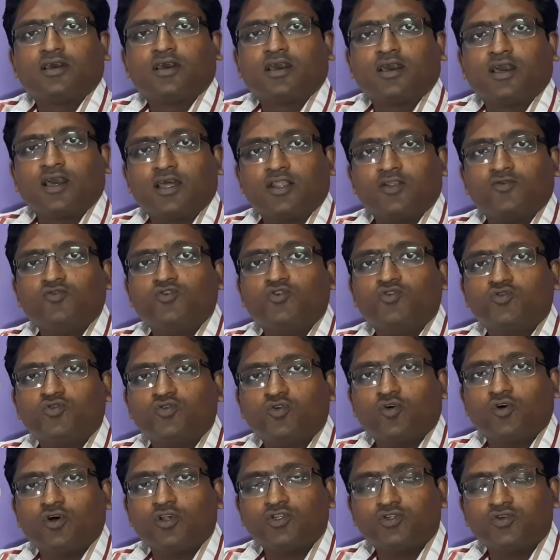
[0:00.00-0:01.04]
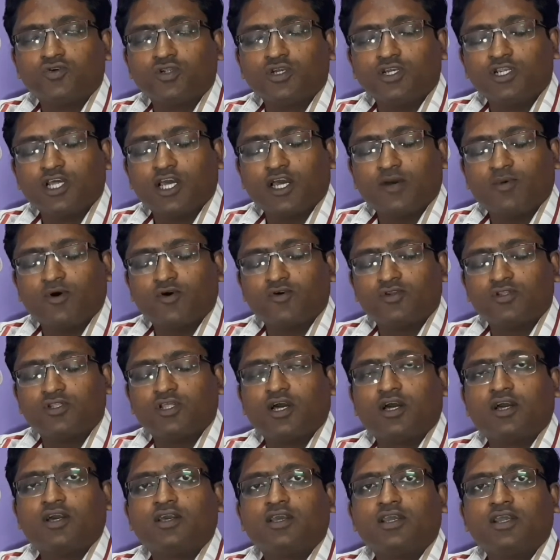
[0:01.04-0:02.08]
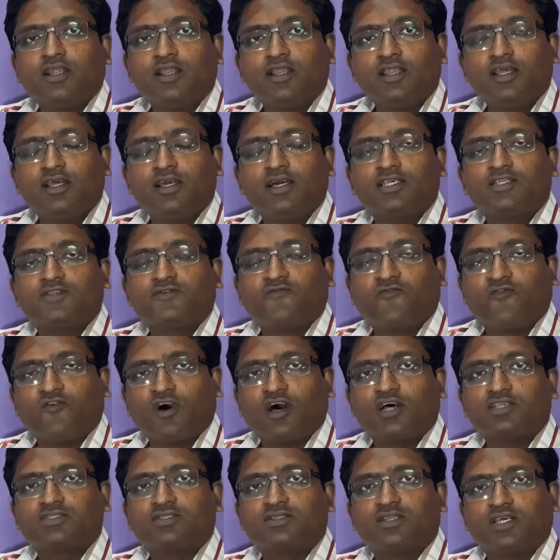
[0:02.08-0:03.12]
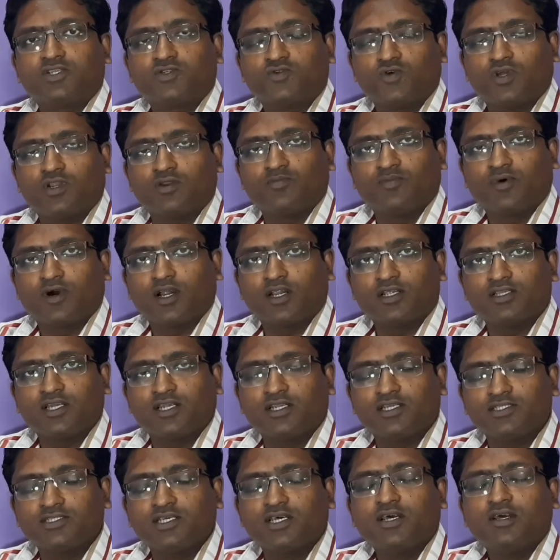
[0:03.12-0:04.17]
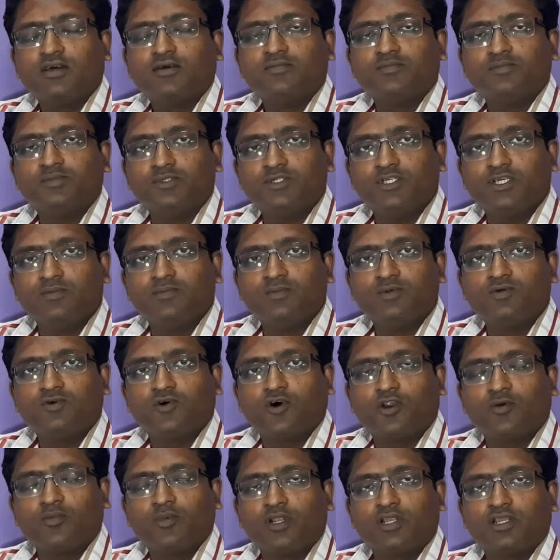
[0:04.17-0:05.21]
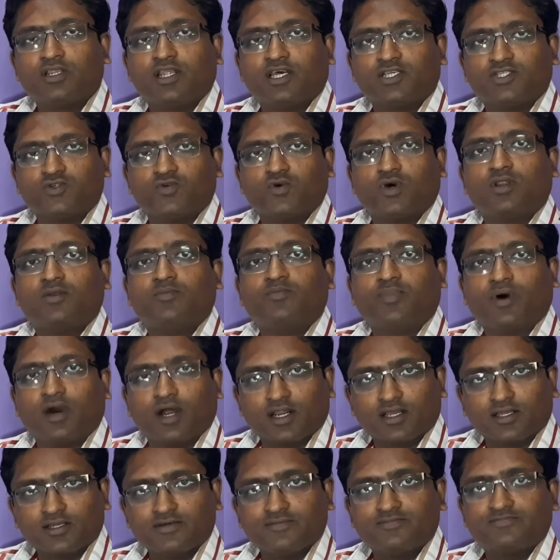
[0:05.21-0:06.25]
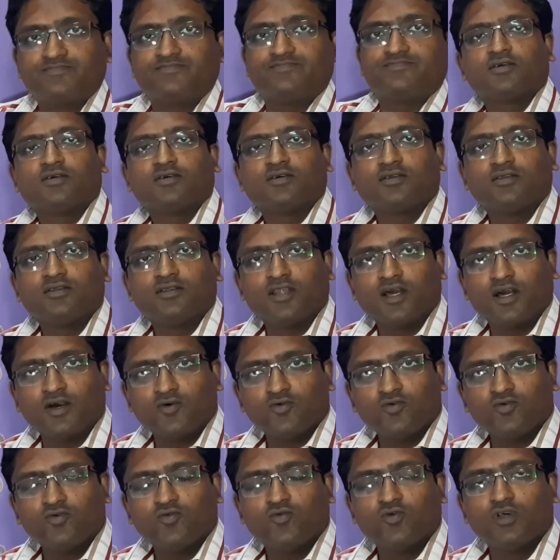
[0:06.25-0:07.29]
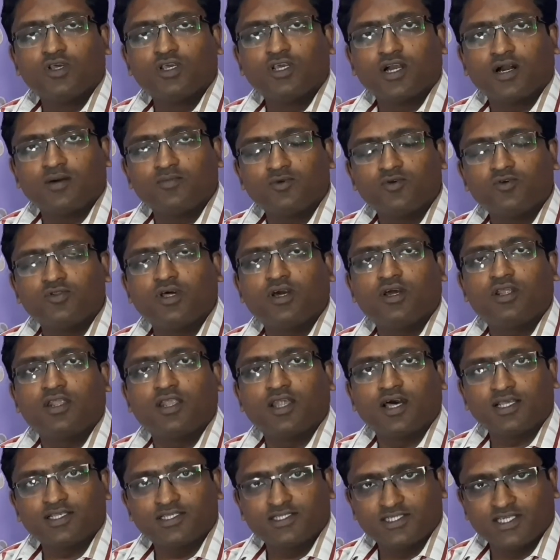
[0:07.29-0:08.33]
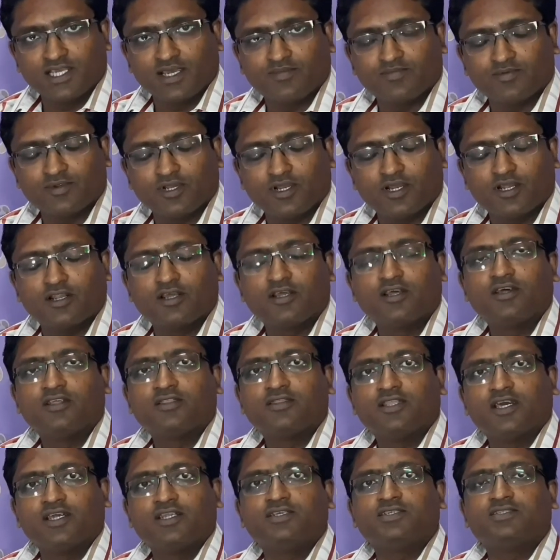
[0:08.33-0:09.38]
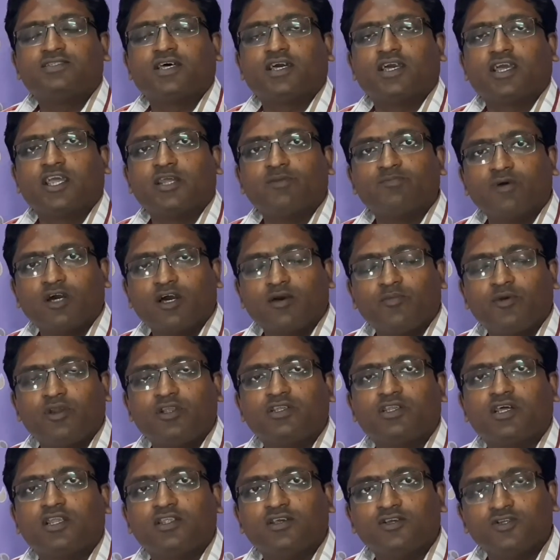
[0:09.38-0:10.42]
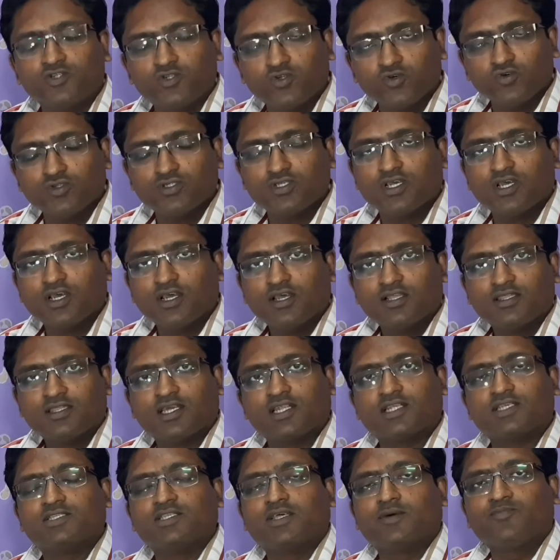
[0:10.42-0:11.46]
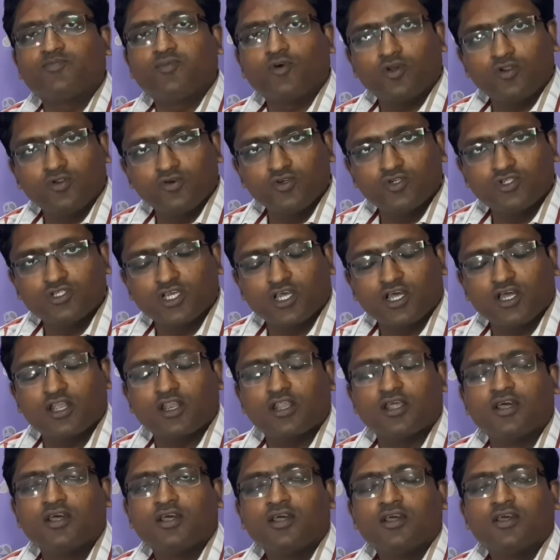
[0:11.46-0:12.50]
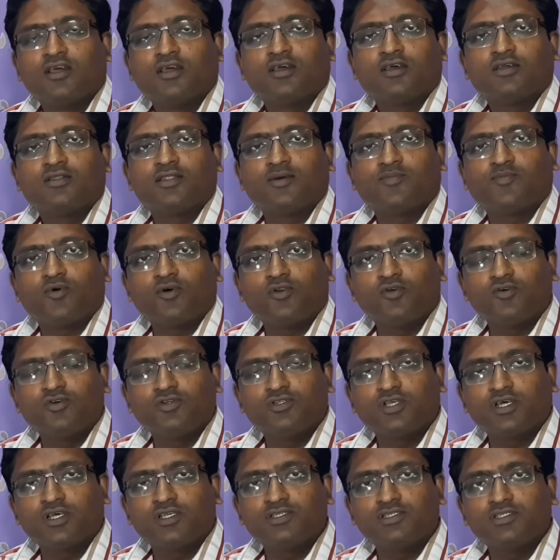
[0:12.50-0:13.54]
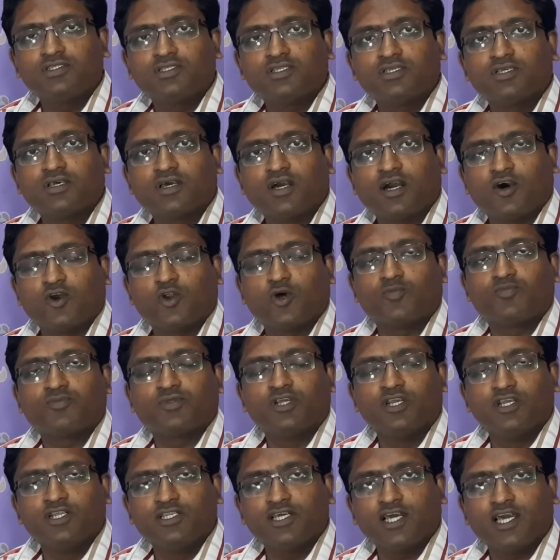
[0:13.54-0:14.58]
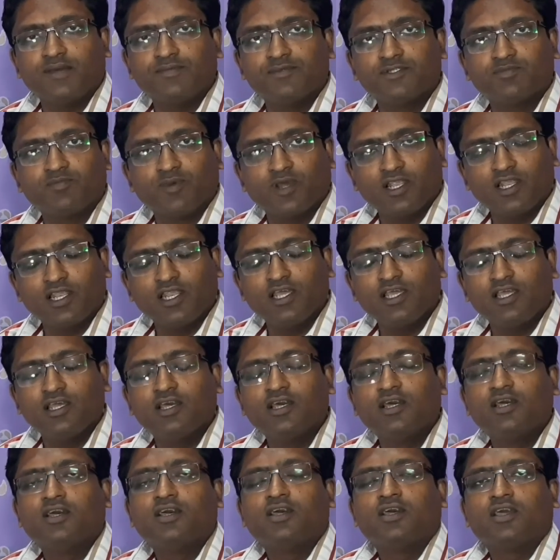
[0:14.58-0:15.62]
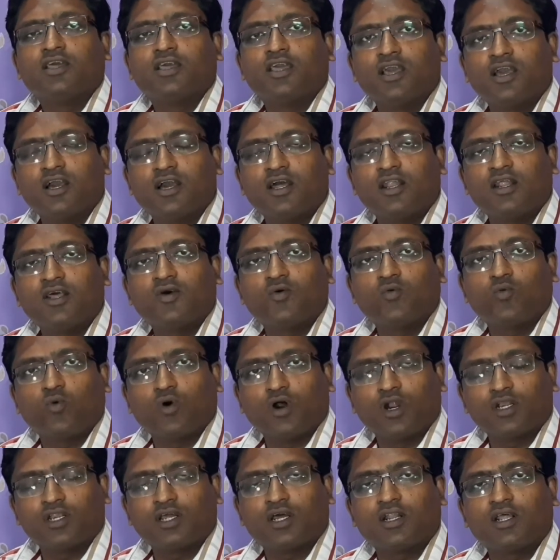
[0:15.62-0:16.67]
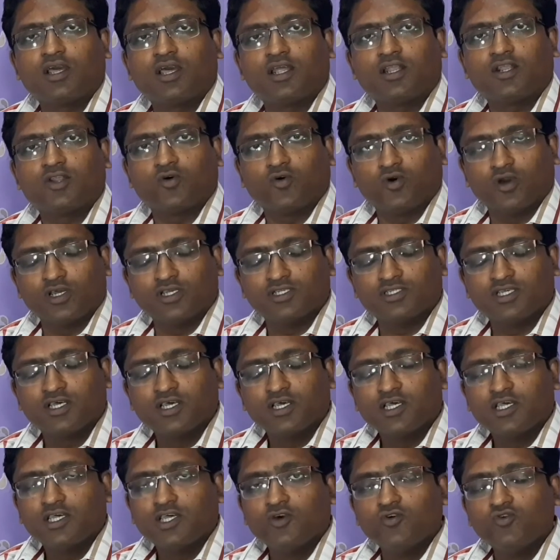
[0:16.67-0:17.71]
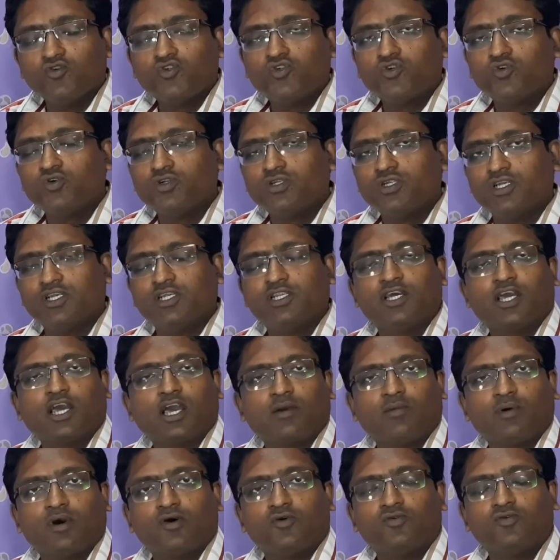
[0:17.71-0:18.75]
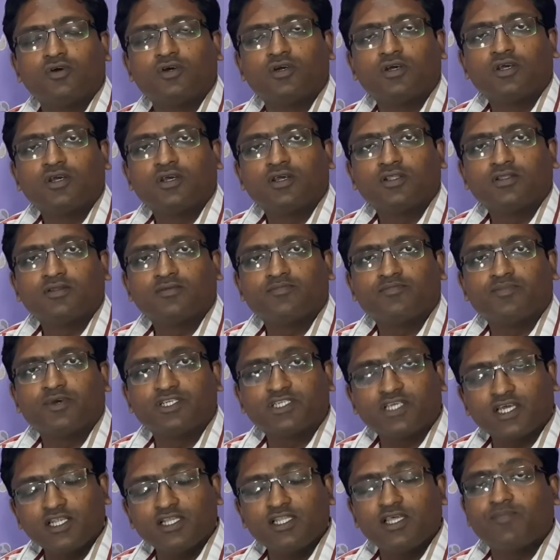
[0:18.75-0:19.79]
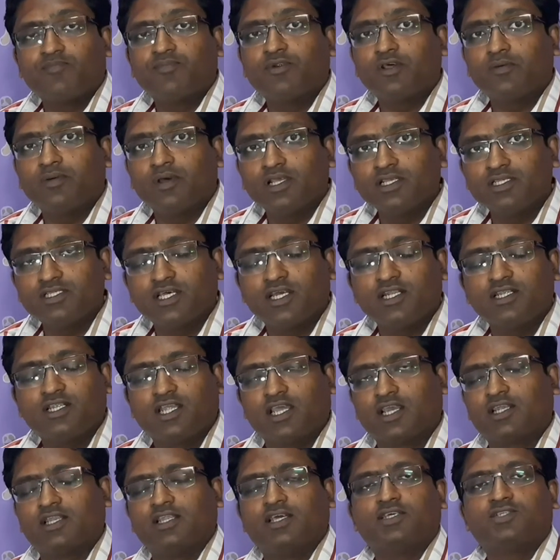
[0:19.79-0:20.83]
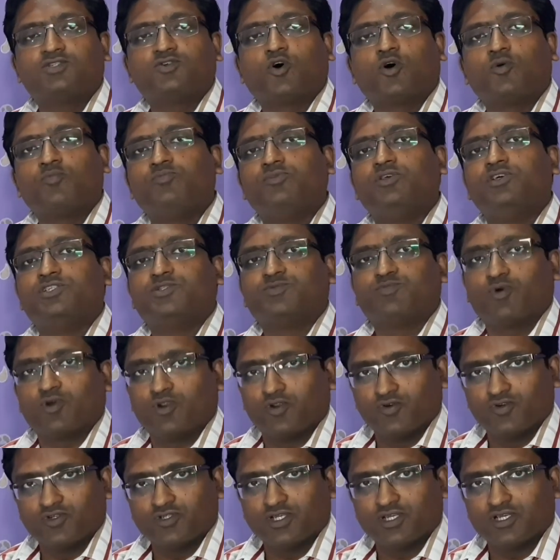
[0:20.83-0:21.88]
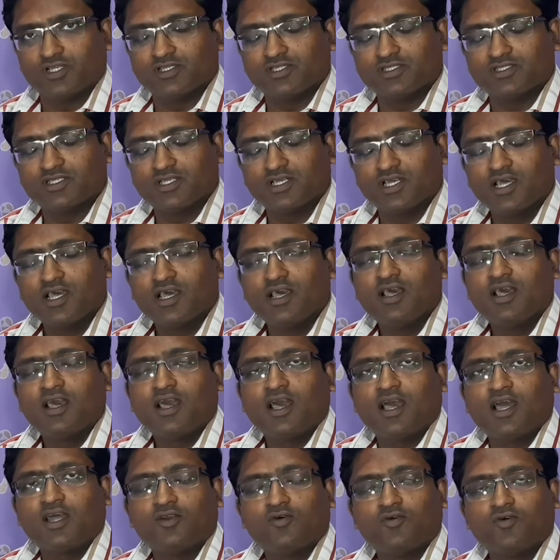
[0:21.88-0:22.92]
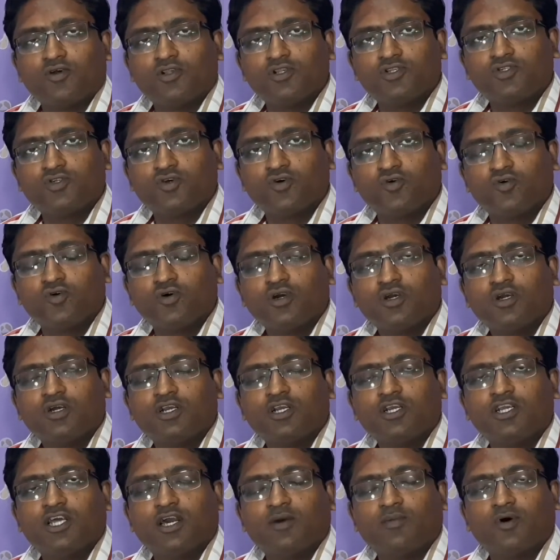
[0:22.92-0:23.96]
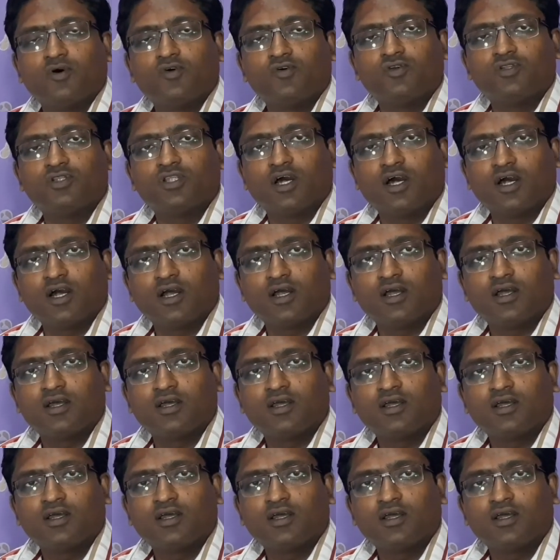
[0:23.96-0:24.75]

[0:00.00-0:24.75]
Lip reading: and you should also read about the India's first national park, that is Jim Corbett National Park. Now we come to the last chapter, that is the environmental issues, that is the pollution. The pollutions are of three types mainly: air, water, and noise. You should read about especially the prevention techniques of these pollutions, and also read about the